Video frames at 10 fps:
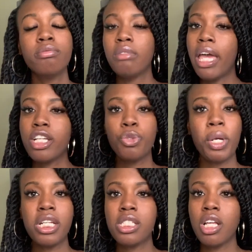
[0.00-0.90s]

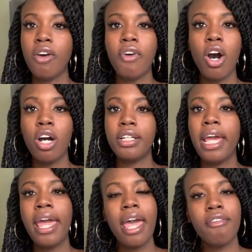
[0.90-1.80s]
X-rated stuff all
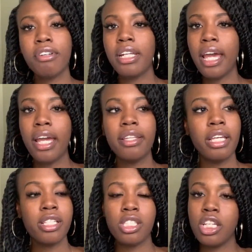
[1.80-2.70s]
day, every day.
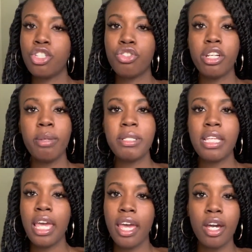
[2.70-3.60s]
That's extreme as
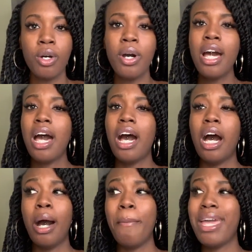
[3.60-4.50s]
hell.
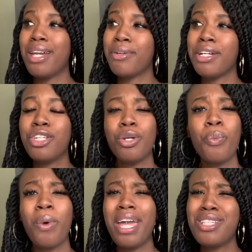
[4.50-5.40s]
Um, Aaron, you're
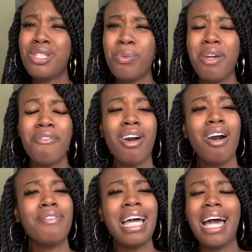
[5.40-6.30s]
way too
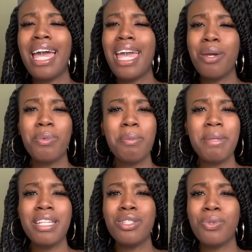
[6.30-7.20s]
involved. I hate when
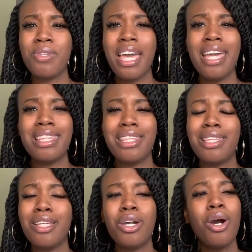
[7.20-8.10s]
men do that.
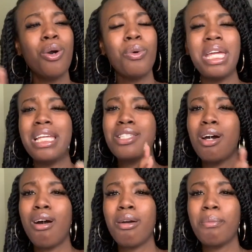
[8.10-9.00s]
Go and
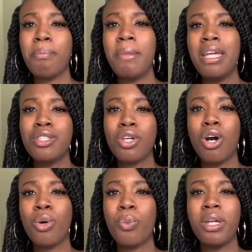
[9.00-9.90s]
talk men
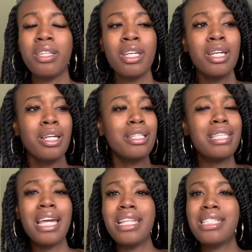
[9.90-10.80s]
talk with
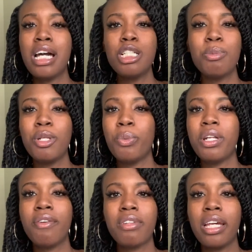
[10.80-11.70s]
Teddi's husband or
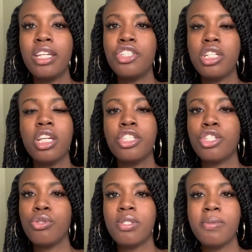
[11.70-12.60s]
whatever. Like, he should have
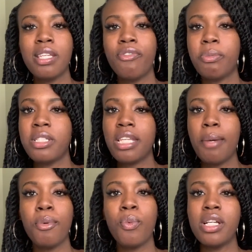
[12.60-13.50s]
excused himself from the
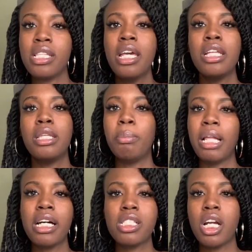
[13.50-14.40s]
table once the
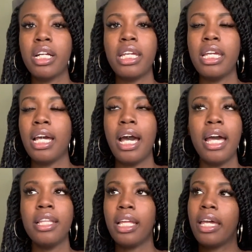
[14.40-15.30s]
block started getting
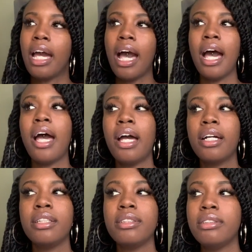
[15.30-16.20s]
hot. Like,
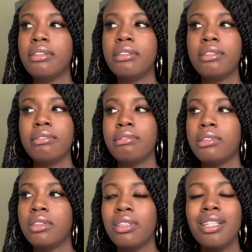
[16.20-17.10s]
I
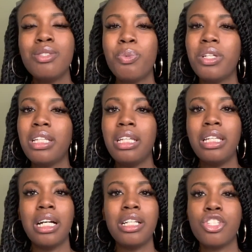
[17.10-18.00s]
it's
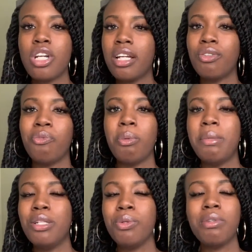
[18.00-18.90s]
really unattractive when
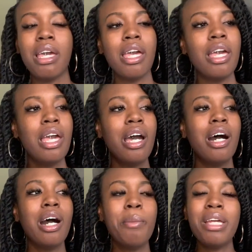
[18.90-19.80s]
men do that.
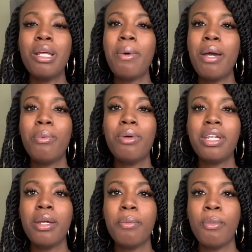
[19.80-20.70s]
Um, anyway, we'll
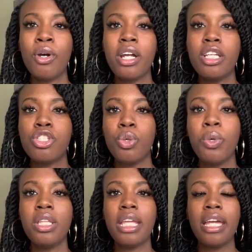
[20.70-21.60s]
get more into
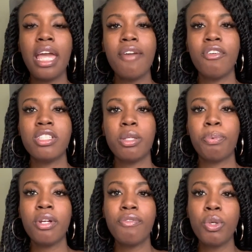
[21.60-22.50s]
it. They gave us a
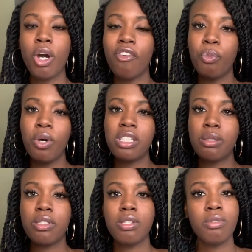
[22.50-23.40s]
preview of what's
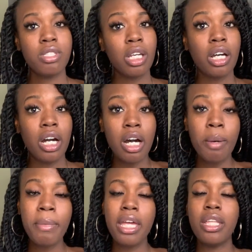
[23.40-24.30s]
to
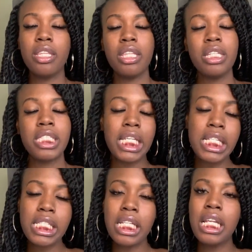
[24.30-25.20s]
come in the
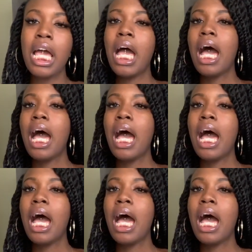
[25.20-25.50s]
season.